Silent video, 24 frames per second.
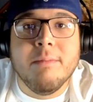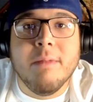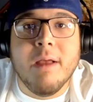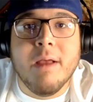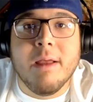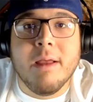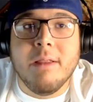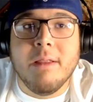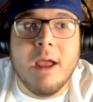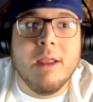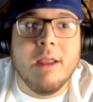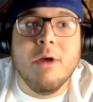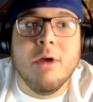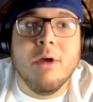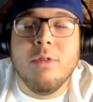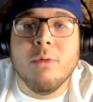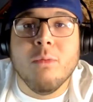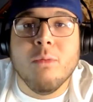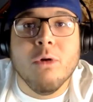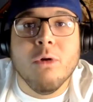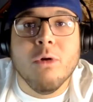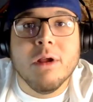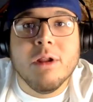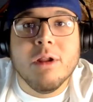I know that
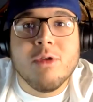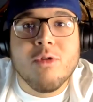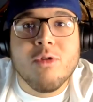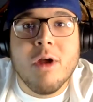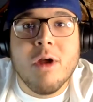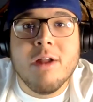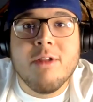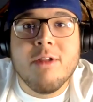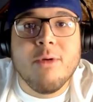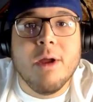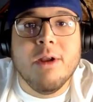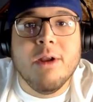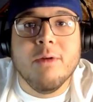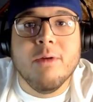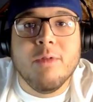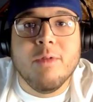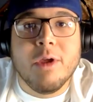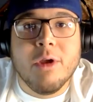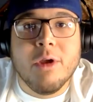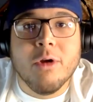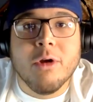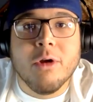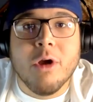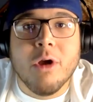we're going to try to, I know that
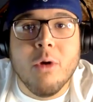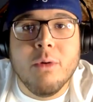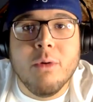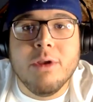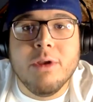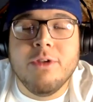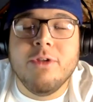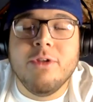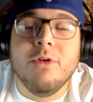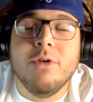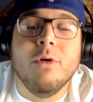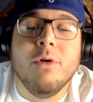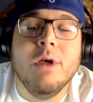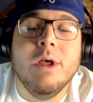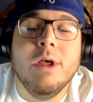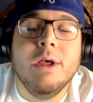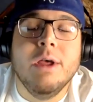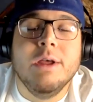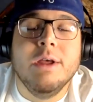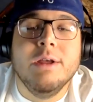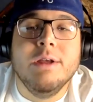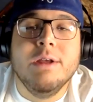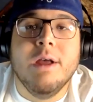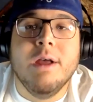you're going to,
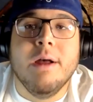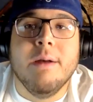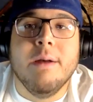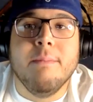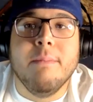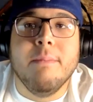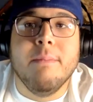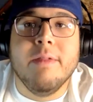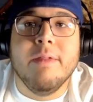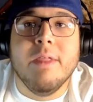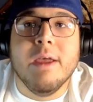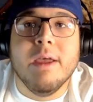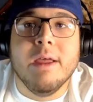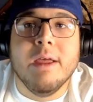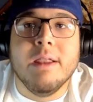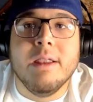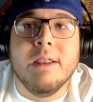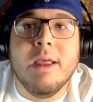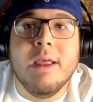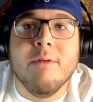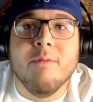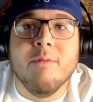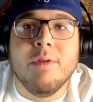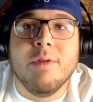and
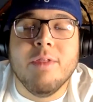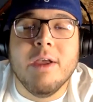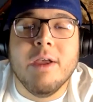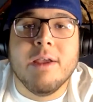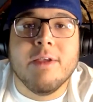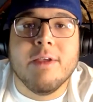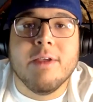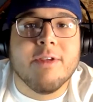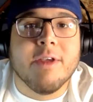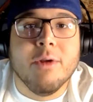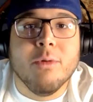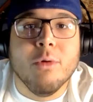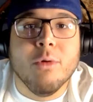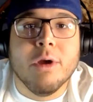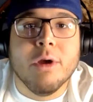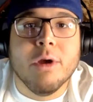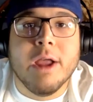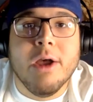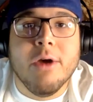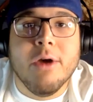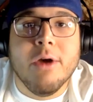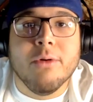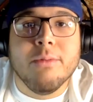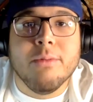that everything is going to work
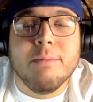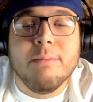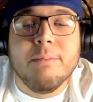out.